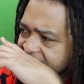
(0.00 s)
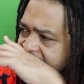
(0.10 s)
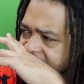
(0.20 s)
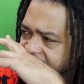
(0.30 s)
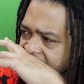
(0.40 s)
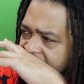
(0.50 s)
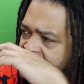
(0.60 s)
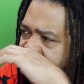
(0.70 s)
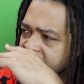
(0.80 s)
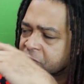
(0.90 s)
things in
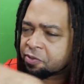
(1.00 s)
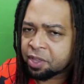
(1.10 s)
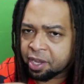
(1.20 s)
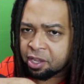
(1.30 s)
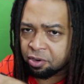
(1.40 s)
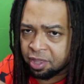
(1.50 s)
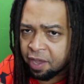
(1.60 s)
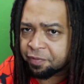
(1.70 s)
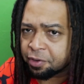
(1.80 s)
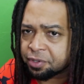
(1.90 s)
Halo 2, like your
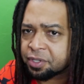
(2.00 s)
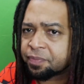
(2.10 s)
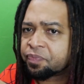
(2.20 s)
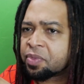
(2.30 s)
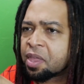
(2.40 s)
levels.